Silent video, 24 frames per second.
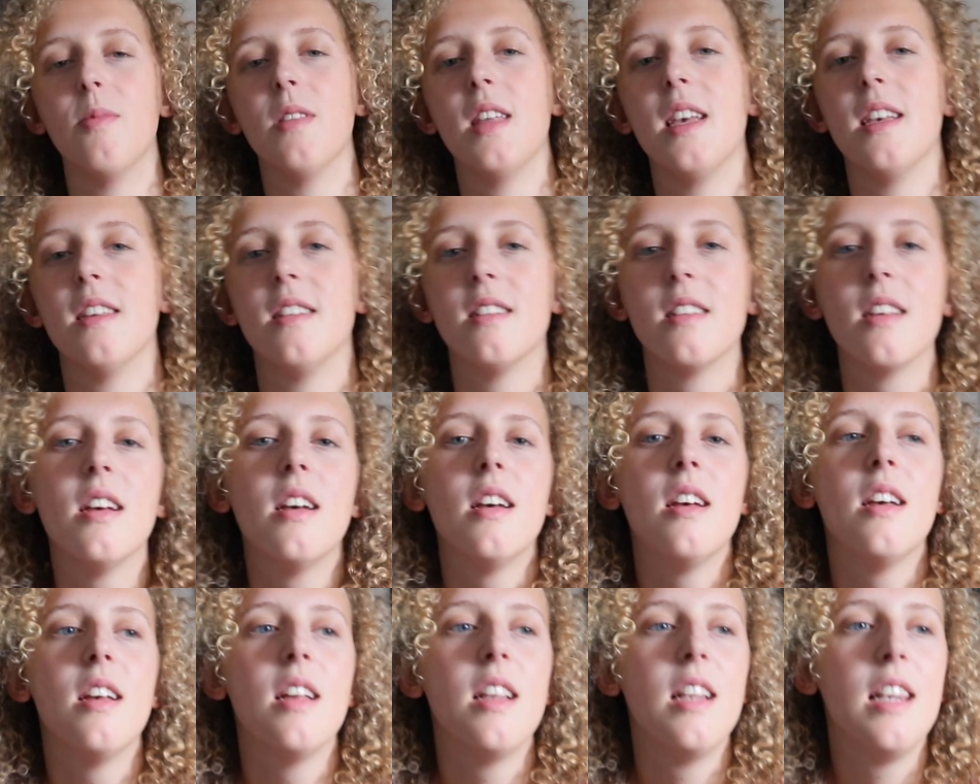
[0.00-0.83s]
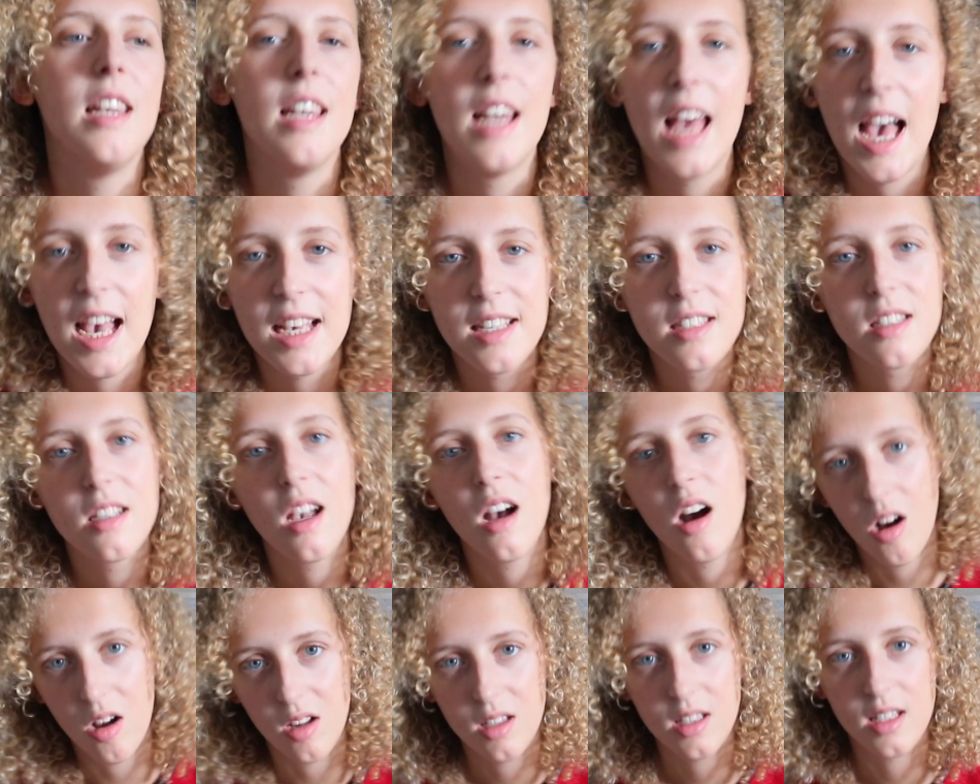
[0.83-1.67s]
There's less
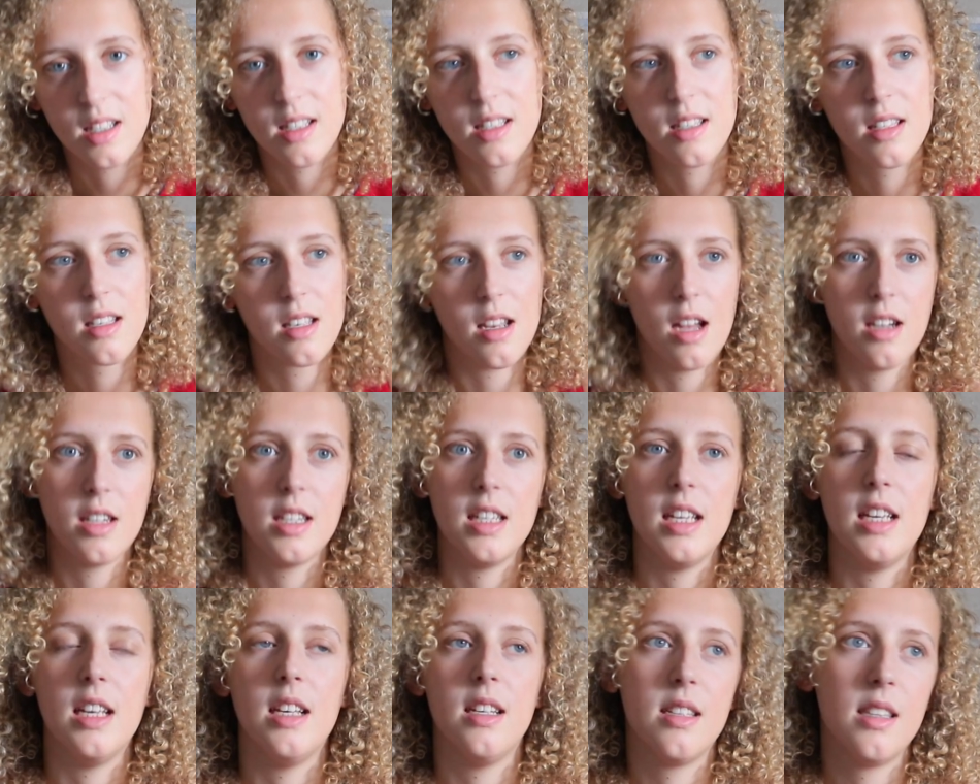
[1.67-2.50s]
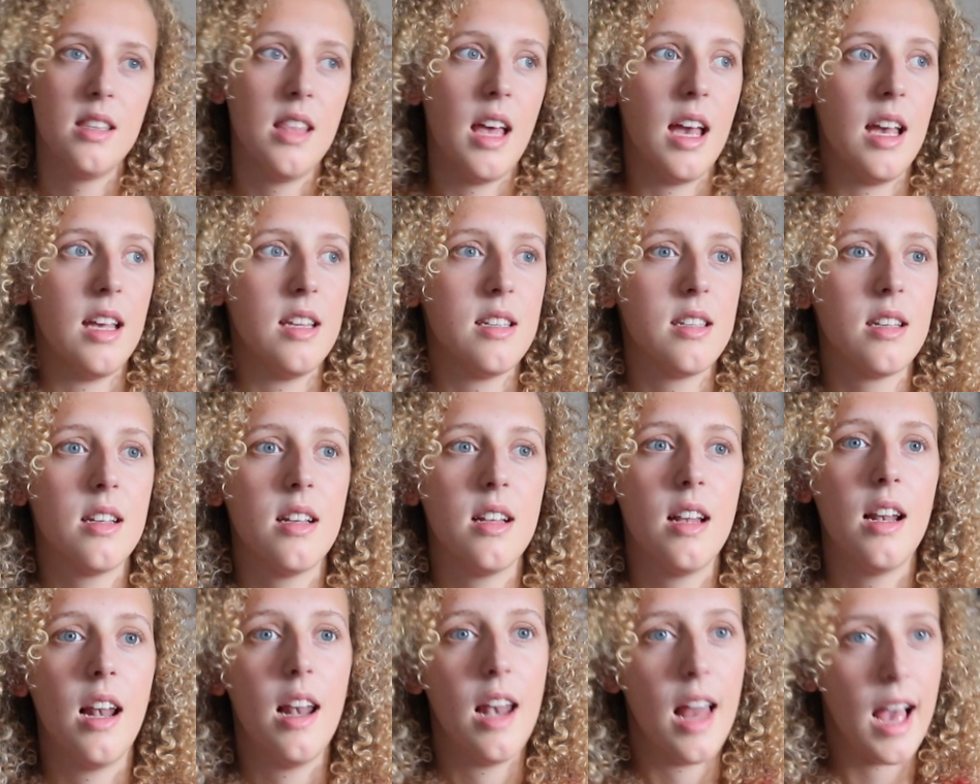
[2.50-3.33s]
artist studies, there's
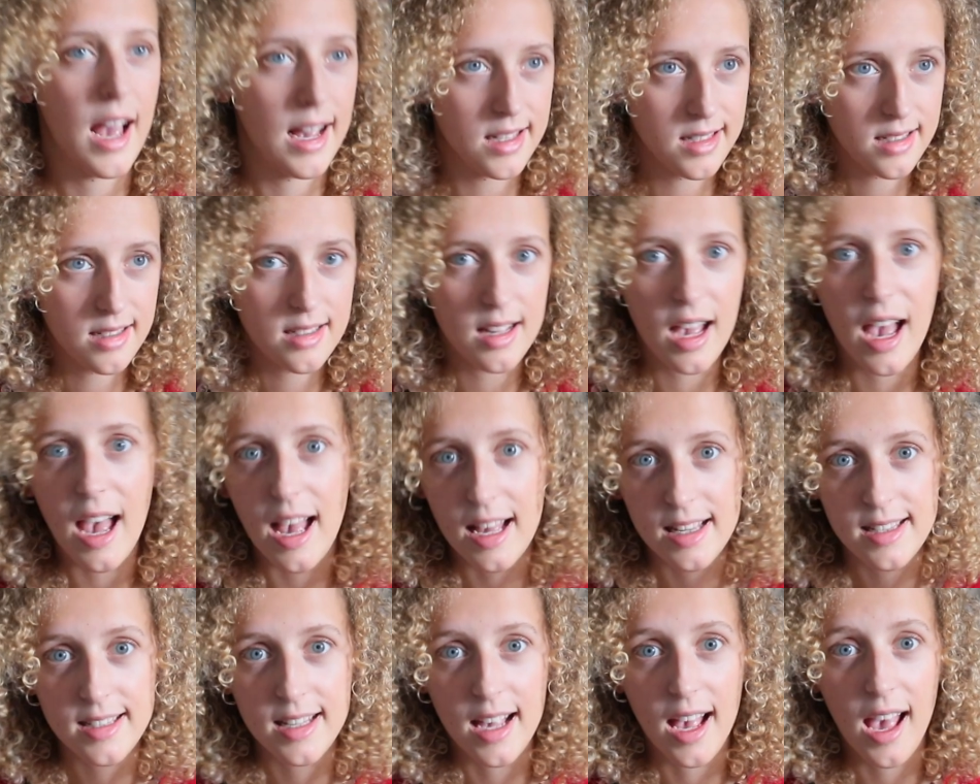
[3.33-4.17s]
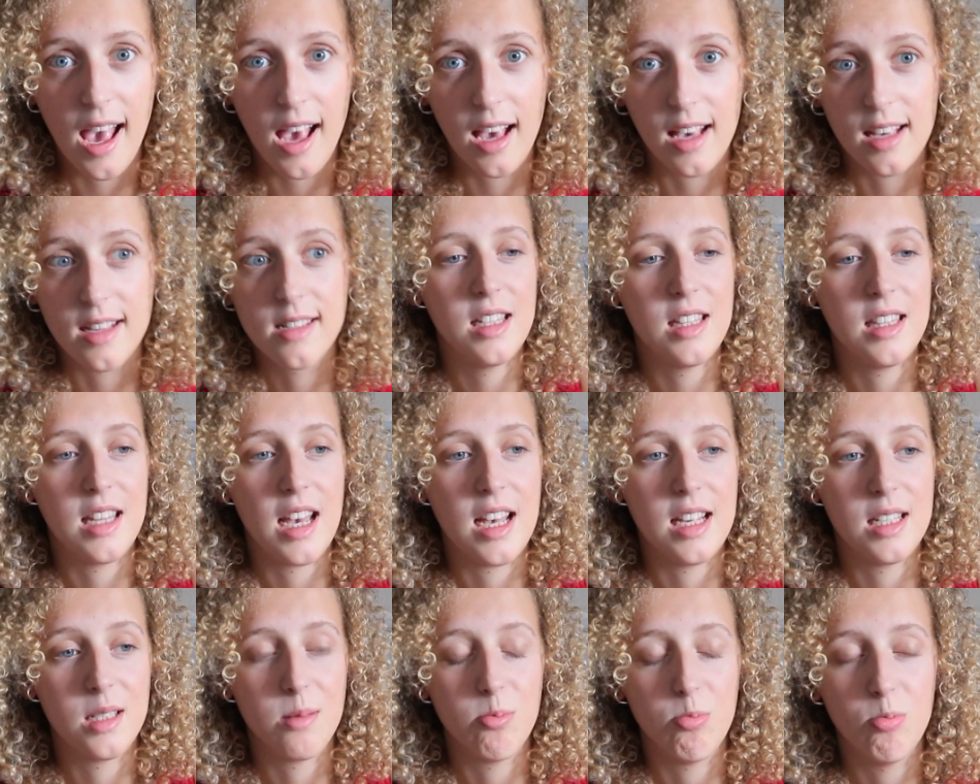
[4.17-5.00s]
less essays,
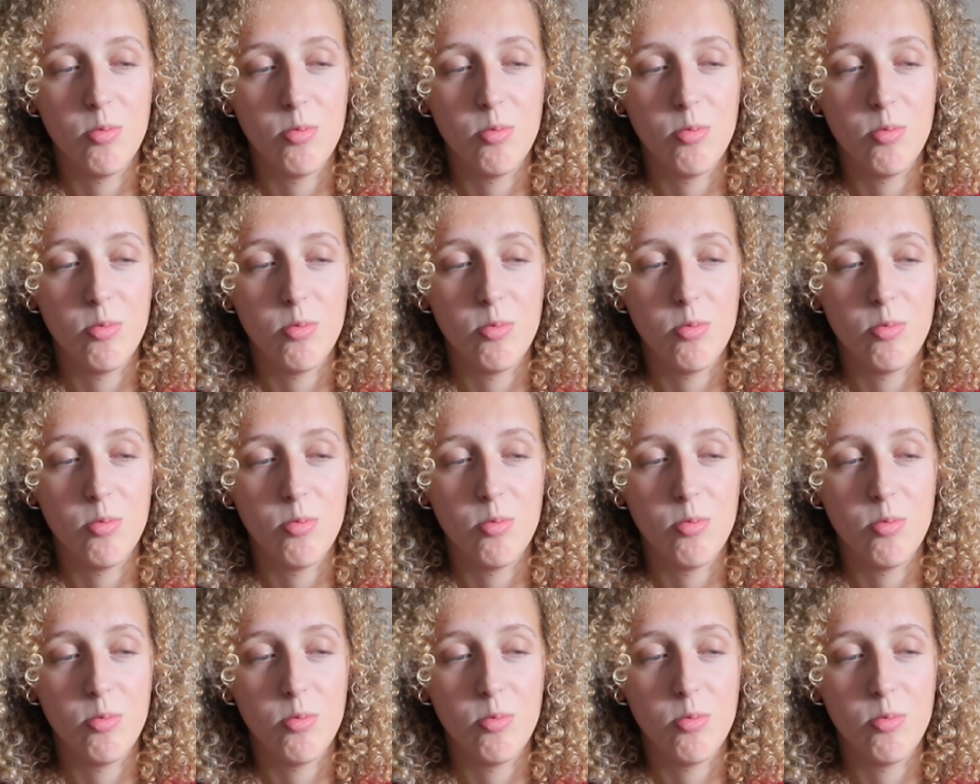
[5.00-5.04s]
there's